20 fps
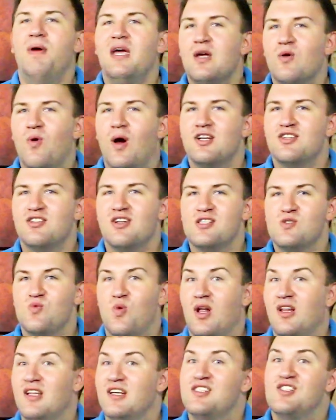big question as
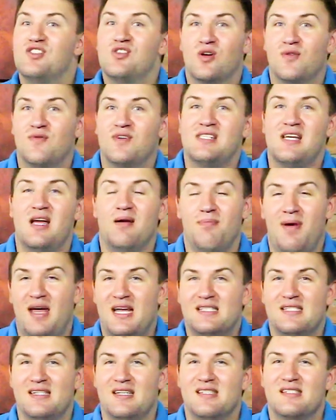well is service and
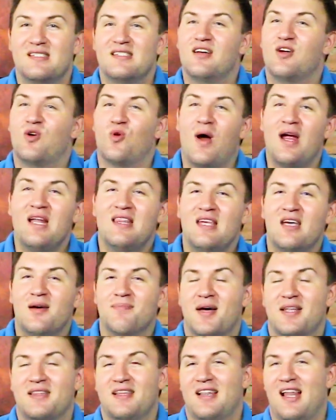maintenance. The great thing
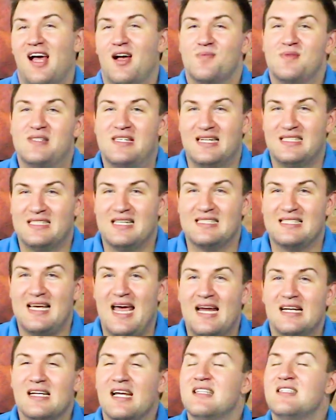about the LAUBE
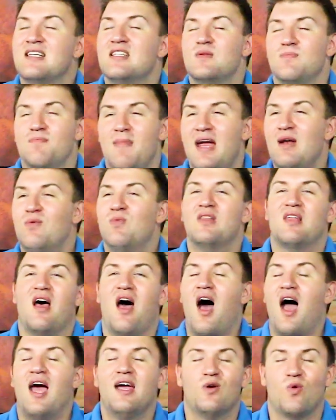668 is it's made with
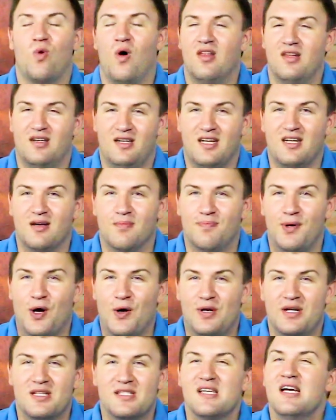high quality
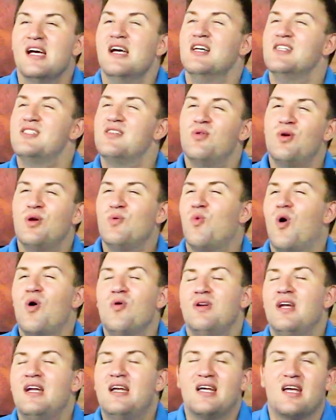components, so it
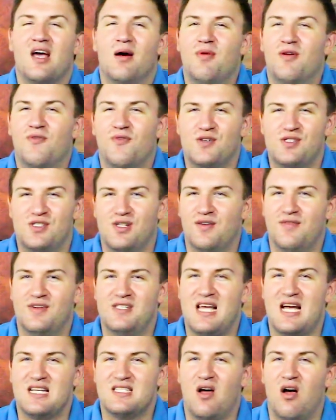won't need to come in for
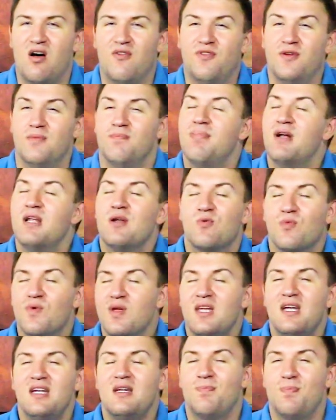service as often, but it
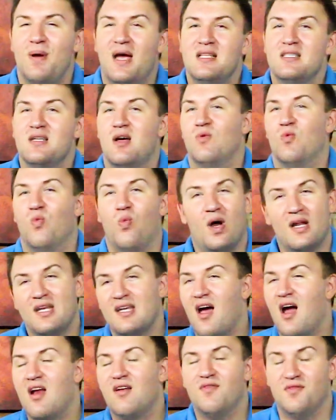really depends on
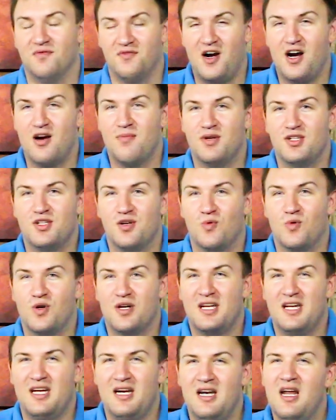what kind of environment you're
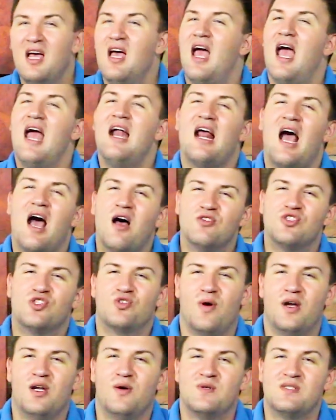working in and how
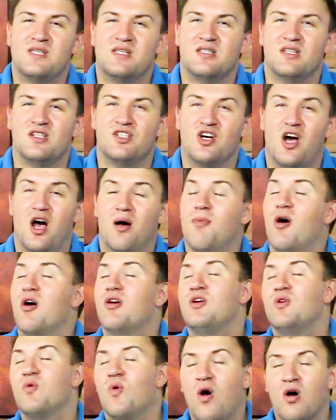strenuous is the job.
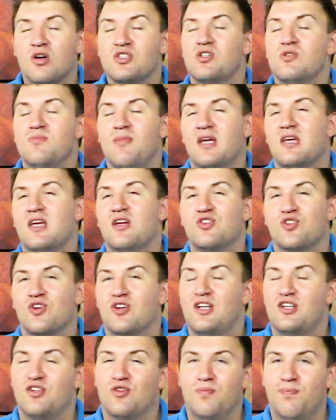Are you also making
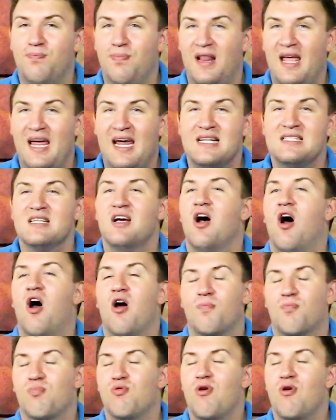sure that your blades are